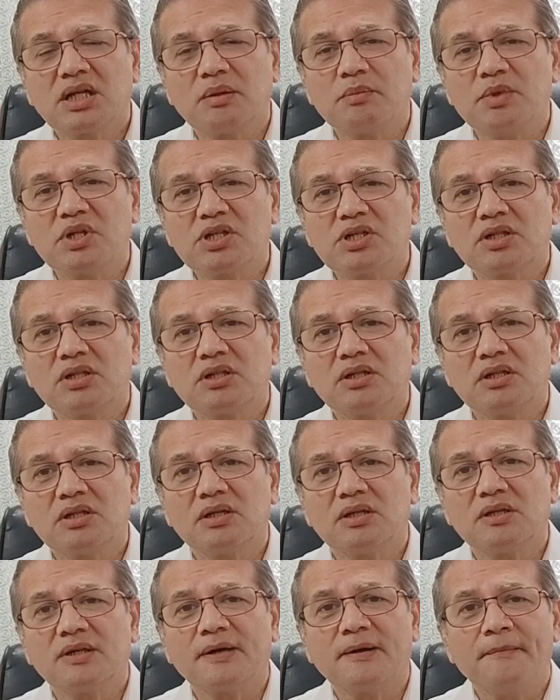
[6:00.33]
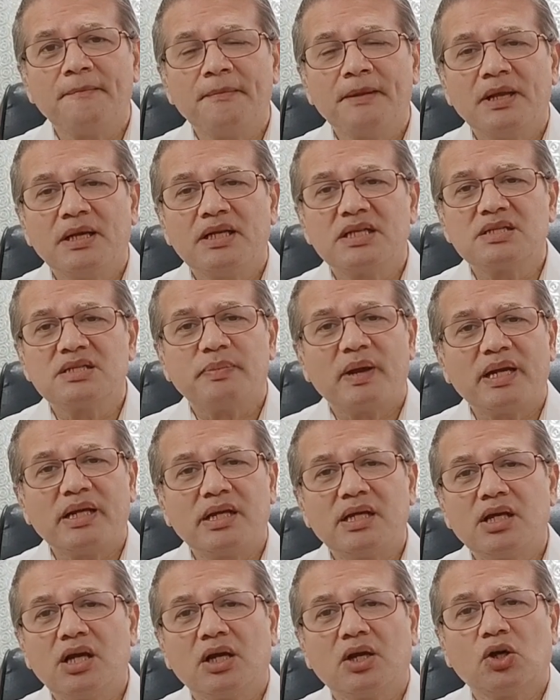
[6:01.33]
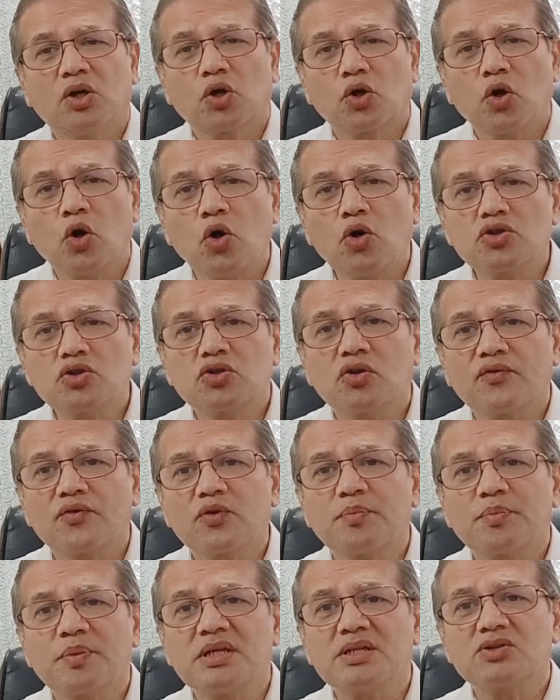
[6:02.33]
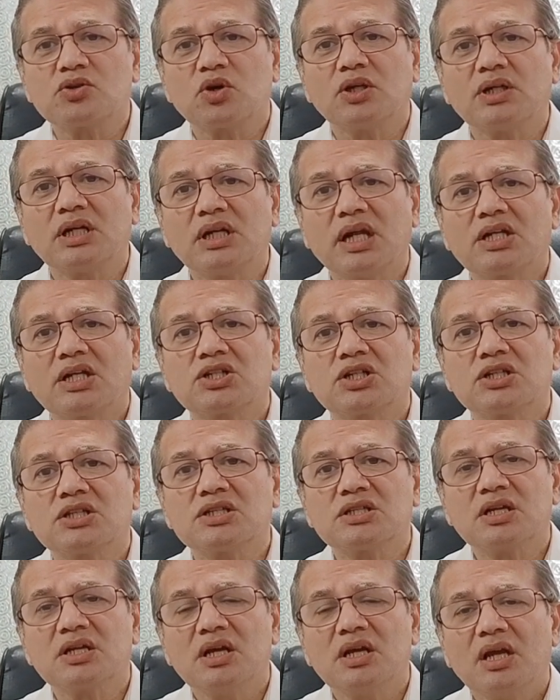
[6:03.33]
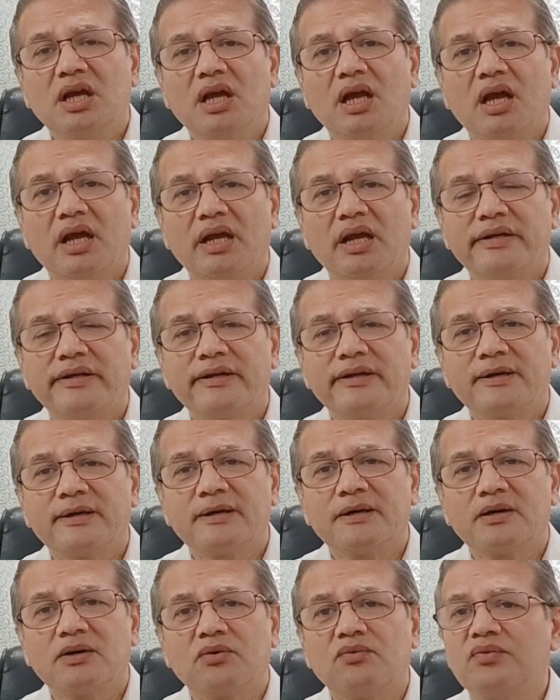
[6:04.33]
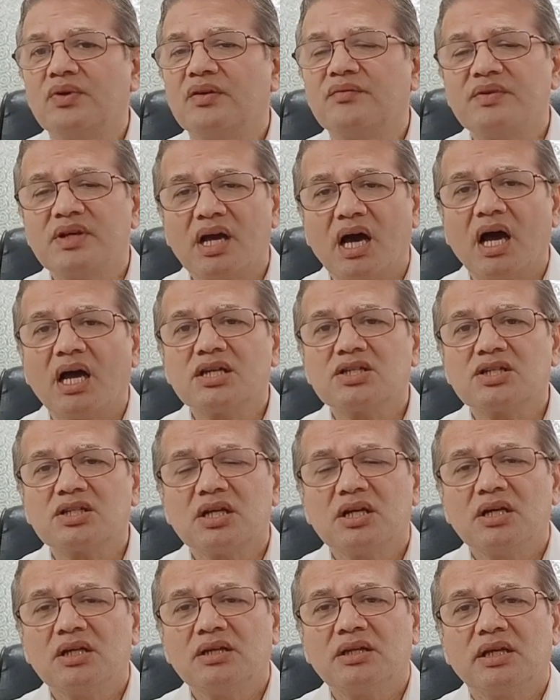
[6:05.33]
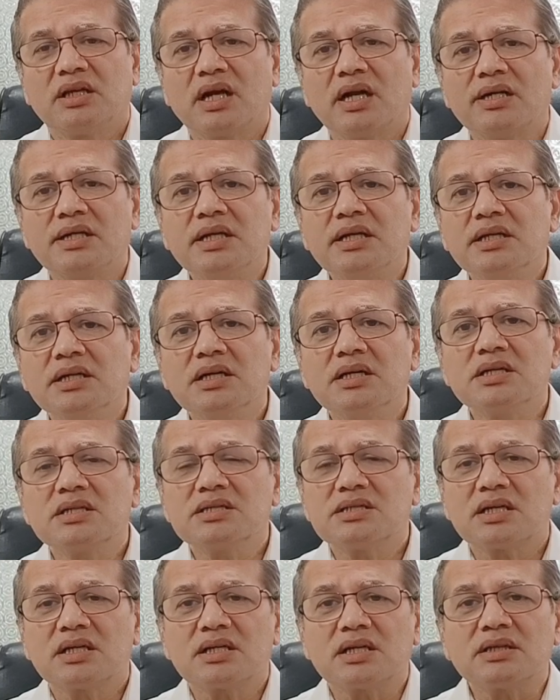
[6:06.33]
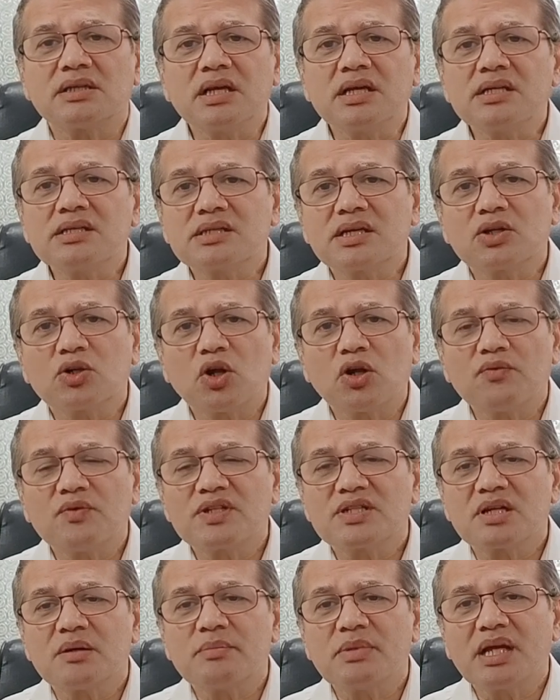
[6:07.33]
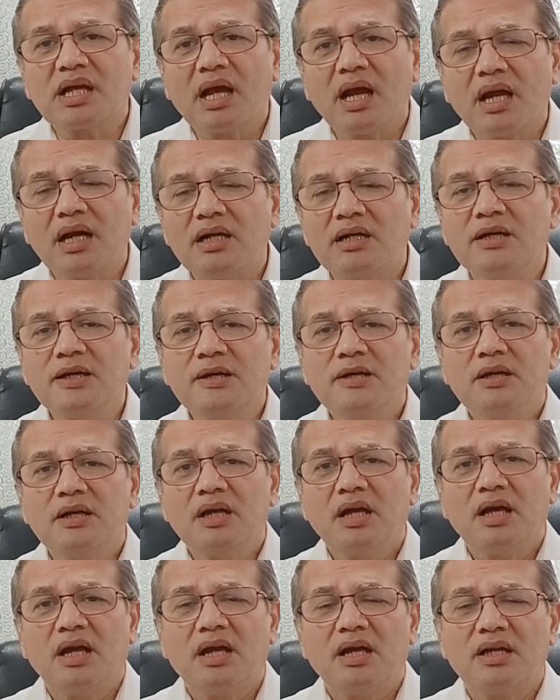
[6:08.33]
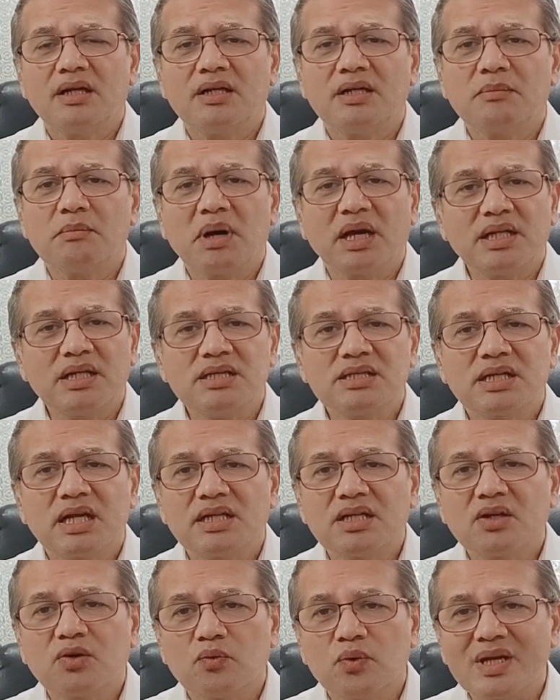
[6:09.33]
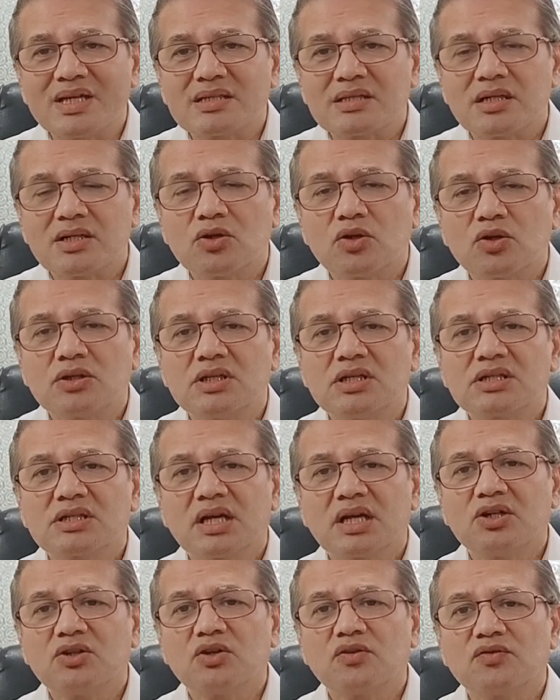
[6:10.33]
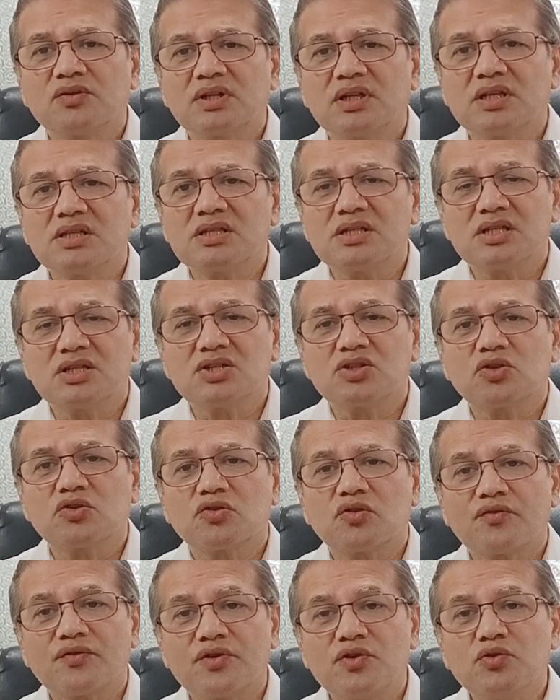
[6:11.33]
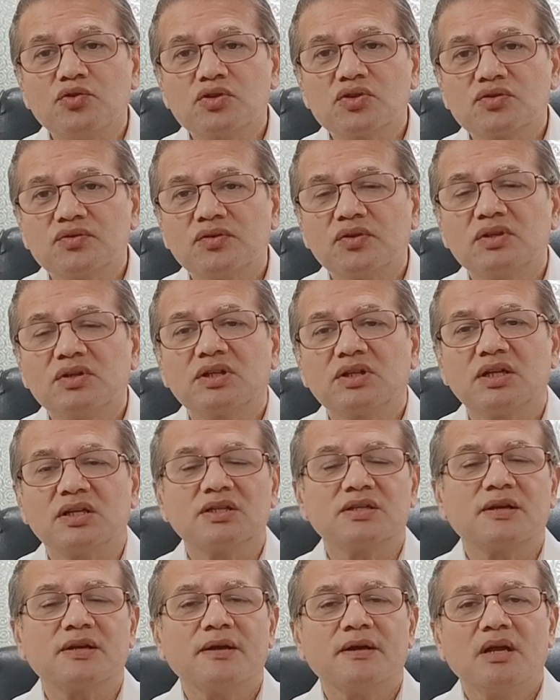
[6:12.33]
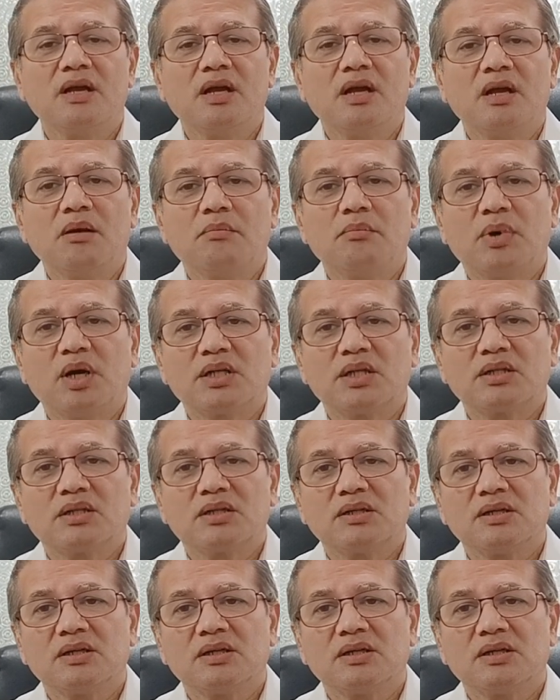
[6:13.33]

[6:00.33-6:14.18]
commission is spending crores of rupees on elections. And when we ask, there are dinners, there are things and all which are being held, and money is getting wasted on these kind of things instead of useful things. But